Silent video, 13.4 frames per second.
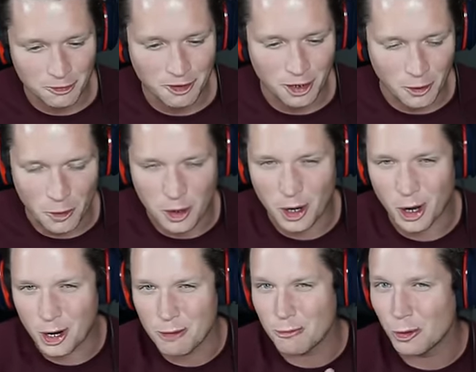got to work
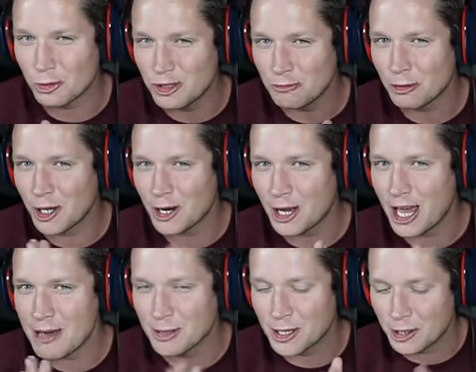on our multiplayer
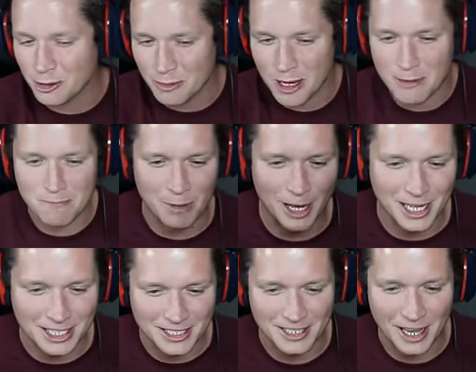game a little bit,
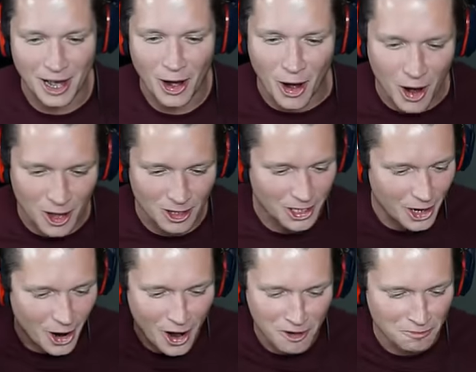but uh, all in
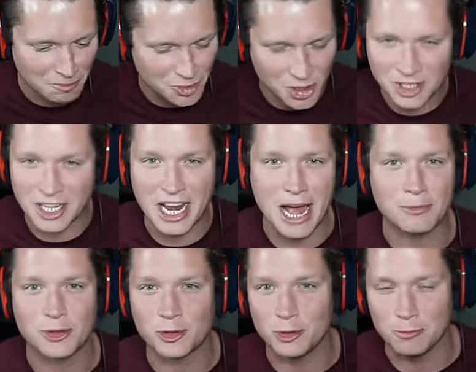all, just an
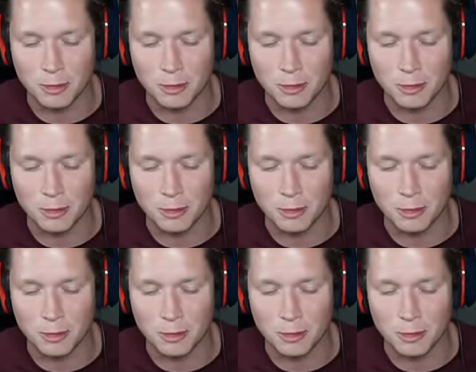absolute